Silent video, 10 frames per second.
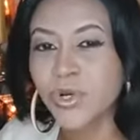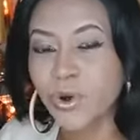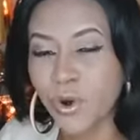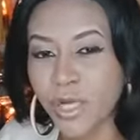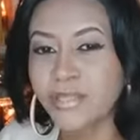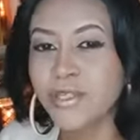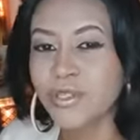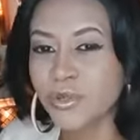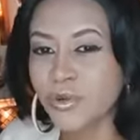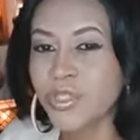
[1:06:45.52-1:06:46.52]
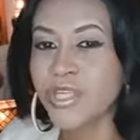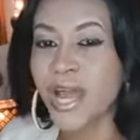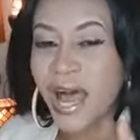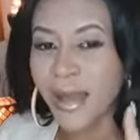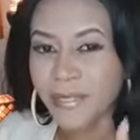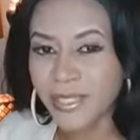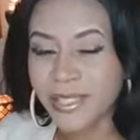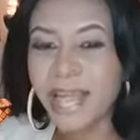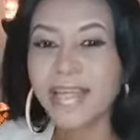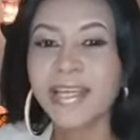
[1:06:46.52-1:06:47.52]
call in the souls. I'm
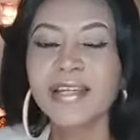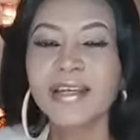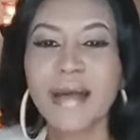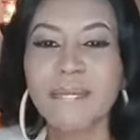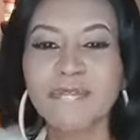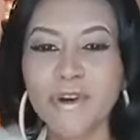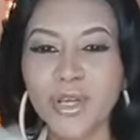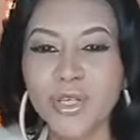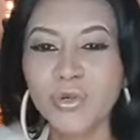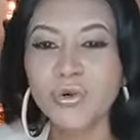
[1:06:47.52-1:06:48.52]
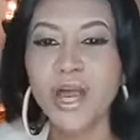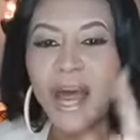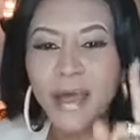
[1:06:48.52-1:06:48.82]
standing in the gap for you.